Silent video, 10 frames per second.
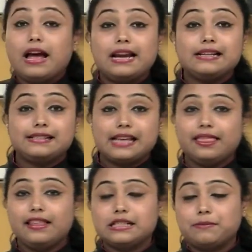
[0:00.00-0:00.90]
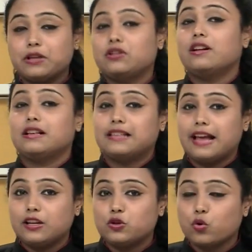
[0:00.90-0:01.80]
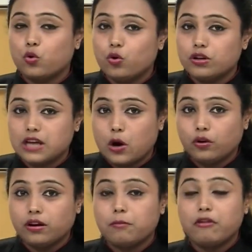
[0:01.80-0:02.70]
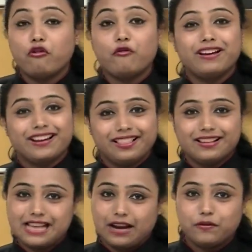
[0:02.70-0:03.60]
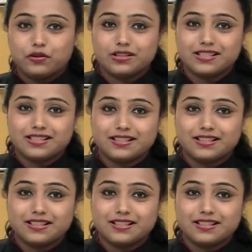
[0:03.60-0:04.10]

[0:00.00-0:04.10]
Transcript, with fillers: and set this mixture aside to cool down before we grill the sandwiches.